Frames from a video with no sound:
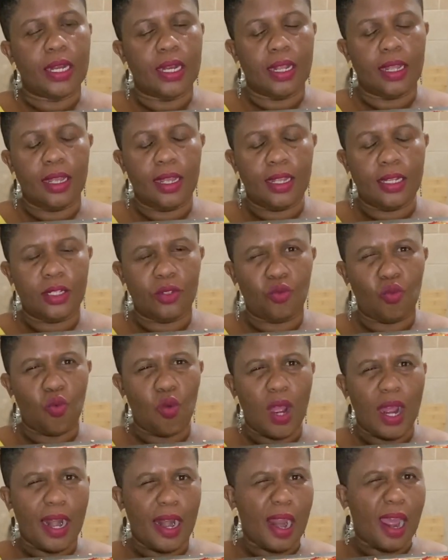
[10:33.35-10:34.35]
at
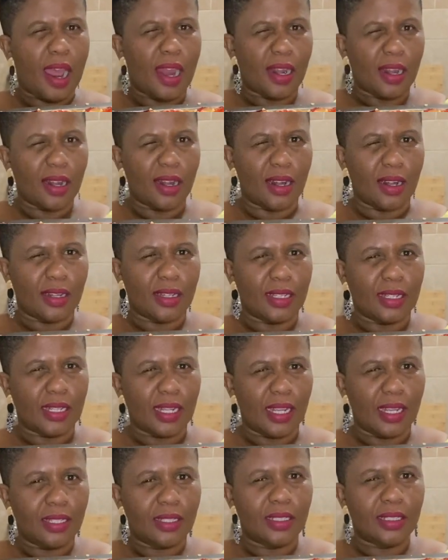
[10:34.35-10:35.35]

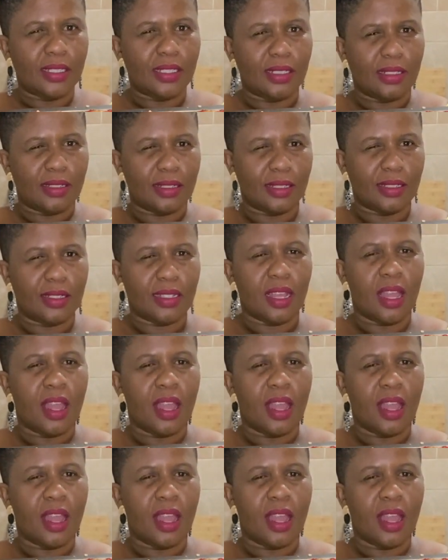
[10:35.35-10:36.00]
180 degrees